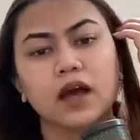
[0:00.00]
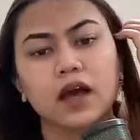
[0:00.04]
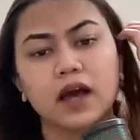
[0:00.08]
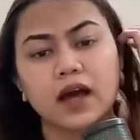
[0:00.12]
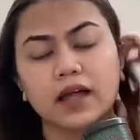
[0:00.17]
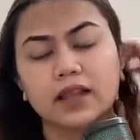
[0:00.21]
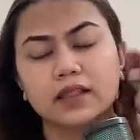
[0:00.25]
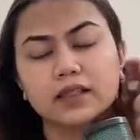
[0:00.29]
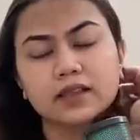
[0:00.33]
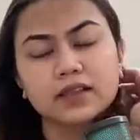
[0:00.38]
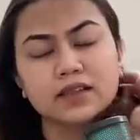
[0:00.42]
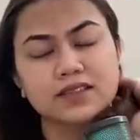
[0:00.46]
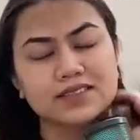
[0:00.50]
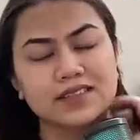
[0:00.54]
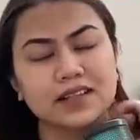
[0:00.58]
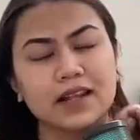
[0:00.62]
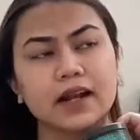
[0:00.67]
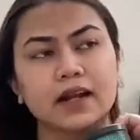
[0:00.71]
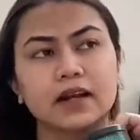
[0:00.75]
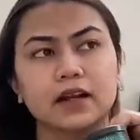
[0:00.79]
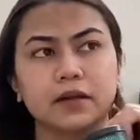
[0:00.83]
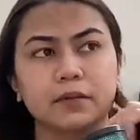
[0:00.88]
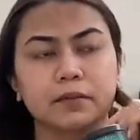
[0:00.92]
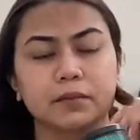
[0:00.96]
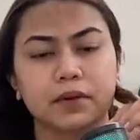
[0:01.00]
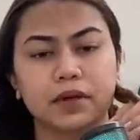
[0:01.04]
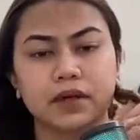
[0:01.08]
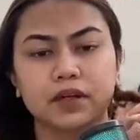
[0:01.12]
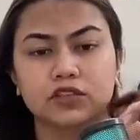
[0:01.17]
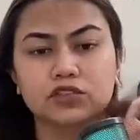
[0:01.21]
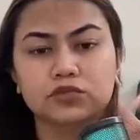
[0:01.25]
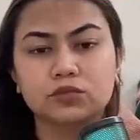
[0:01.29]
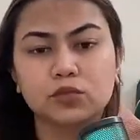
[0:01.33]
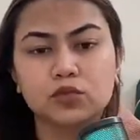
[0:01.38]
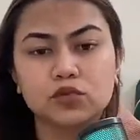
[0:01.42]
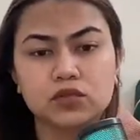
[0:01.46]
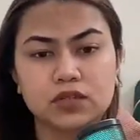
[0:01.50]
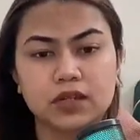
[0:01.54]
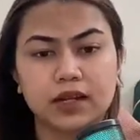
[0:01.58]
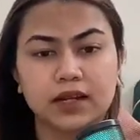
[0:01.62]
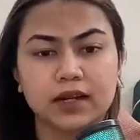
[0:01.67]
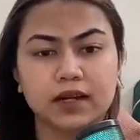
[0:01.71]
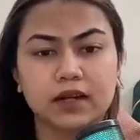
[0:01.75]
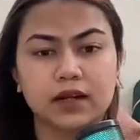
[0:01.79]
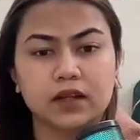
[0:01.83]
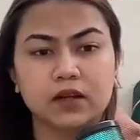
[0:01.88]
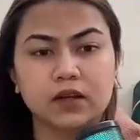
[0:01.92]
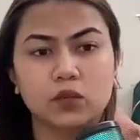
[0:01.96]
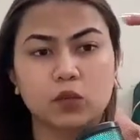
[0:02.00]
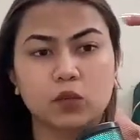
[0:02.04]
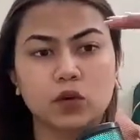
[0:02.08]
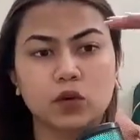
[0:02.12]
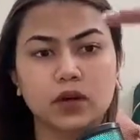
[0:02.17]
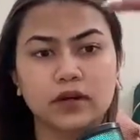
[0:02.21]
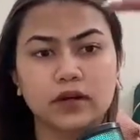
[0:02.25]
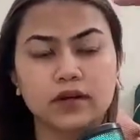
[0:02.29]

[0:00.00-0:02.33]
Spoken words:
And this landing page most likely will